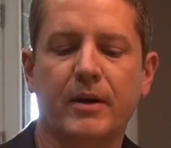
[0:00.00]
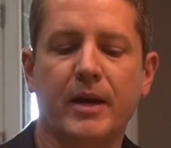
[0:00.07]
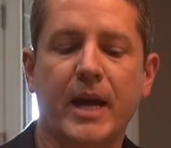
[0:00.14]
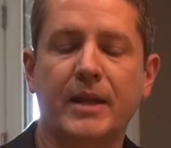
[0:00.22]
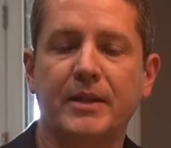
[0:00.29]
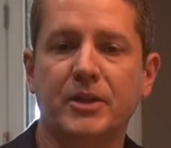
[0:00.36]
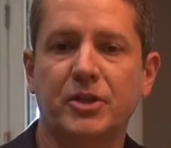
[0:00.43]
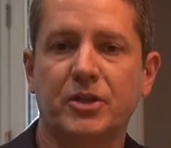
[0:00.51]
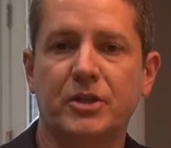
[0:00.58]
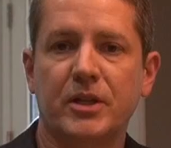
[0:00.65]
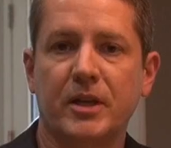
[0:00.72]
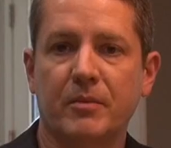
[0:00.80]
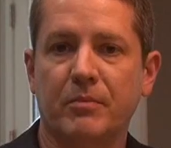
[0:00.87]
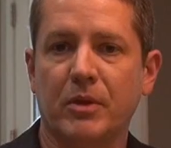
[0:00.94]
and the
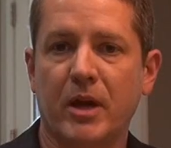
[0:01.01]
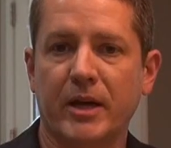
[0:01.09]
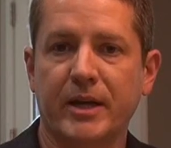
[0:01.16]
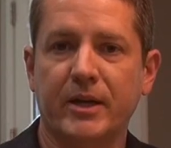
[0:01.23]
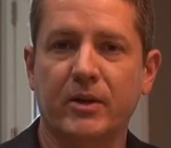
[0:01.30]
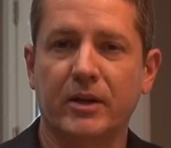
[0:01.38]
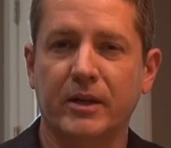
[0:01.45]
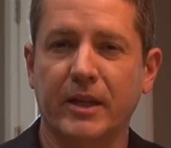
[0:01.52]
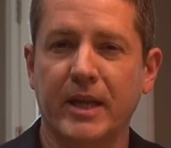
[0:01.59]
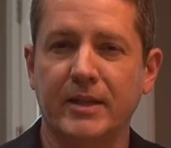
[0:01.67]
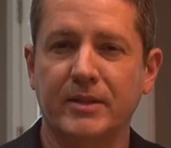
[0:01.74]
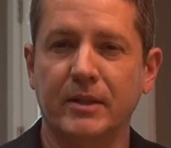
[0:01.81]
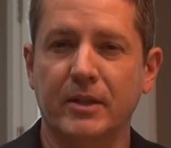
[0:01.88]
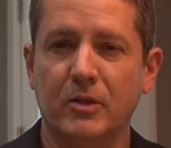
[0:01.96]
Chenin Blanc here
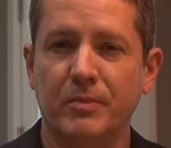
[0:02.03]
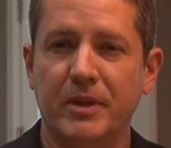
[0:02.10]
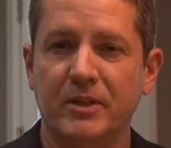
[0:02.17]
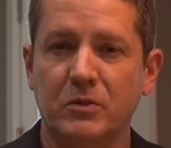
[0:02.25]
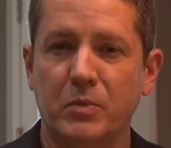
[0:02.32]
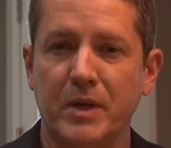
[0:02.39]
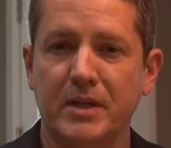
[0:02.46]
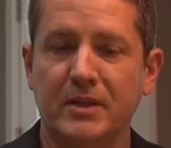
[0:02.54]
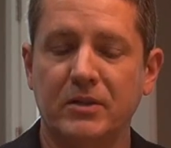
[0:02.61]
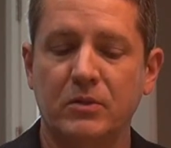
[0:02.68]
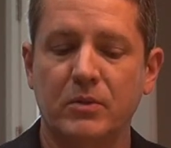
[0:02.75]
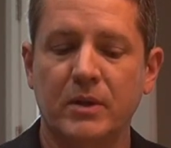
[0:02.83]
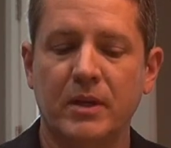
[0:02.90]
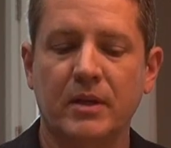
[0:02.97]
lends a little bit of sweetness
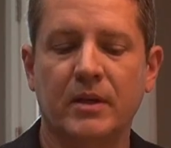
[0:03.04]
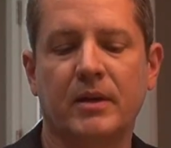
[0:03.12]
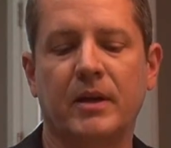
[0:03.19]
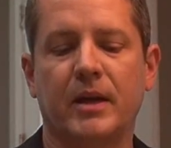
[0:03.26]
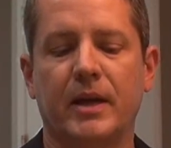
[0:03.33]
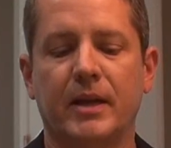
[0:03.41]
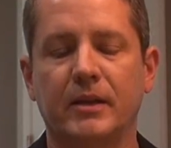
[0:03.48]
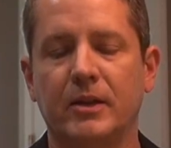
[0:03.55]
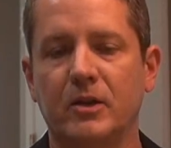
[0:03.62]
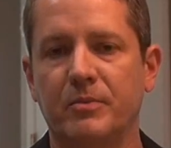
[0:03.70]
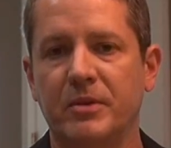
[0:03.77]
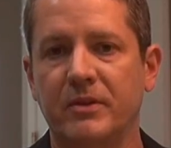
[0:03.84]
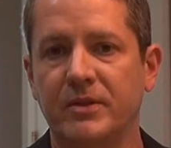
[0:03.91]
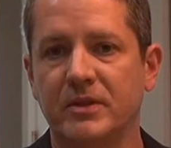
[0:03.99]
to it and a
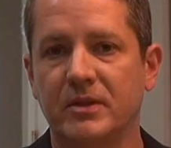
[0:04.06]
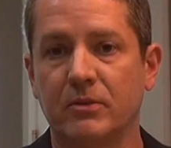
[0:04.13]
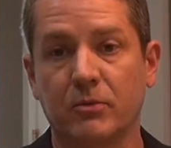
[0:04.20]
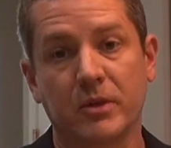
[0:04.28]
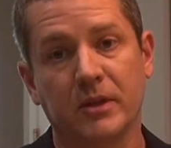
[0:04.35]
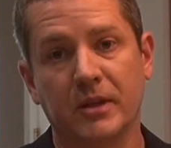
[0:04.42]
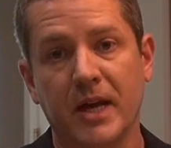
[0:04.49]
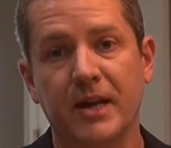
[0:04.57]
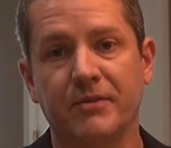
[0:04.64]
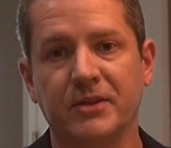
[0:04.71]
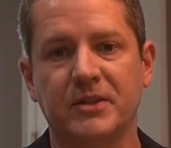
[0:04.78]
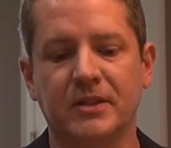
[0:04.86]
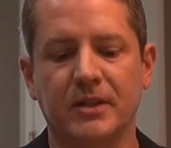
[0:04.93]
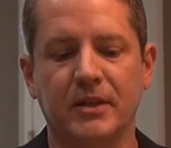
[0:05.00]
little bit of, a lot of
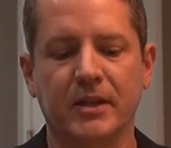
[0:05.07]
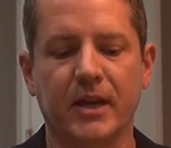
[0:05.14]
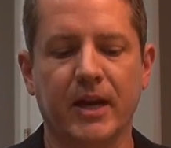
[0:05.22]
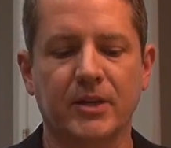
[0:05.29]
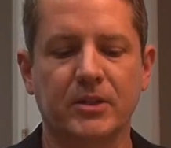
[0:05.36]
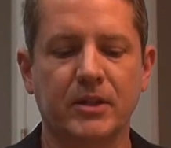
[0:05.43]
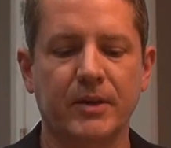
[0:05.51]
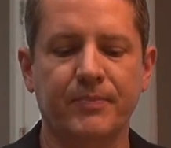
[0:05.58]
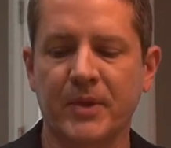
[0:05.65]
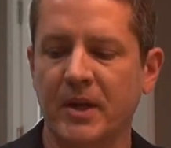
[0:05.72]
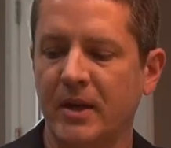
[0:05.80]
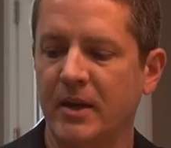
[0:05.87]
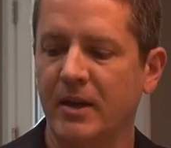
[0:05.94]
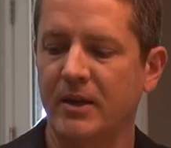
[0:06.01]
acidity actually.
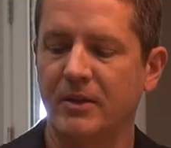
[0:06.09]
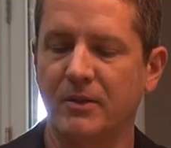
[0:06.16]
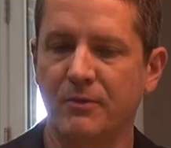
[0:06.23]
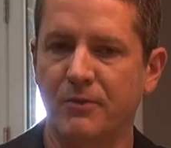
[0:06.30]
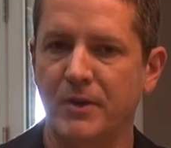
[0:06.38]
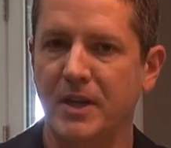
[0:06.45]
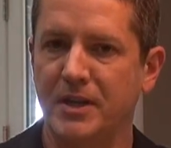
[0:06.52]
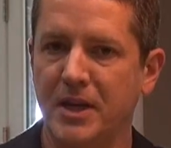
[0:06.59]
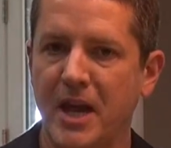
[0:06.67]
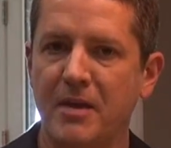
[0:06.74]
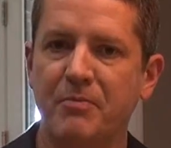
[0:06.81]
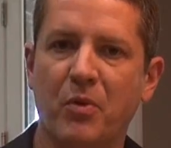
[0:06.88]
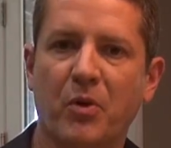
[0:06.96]
The Viognier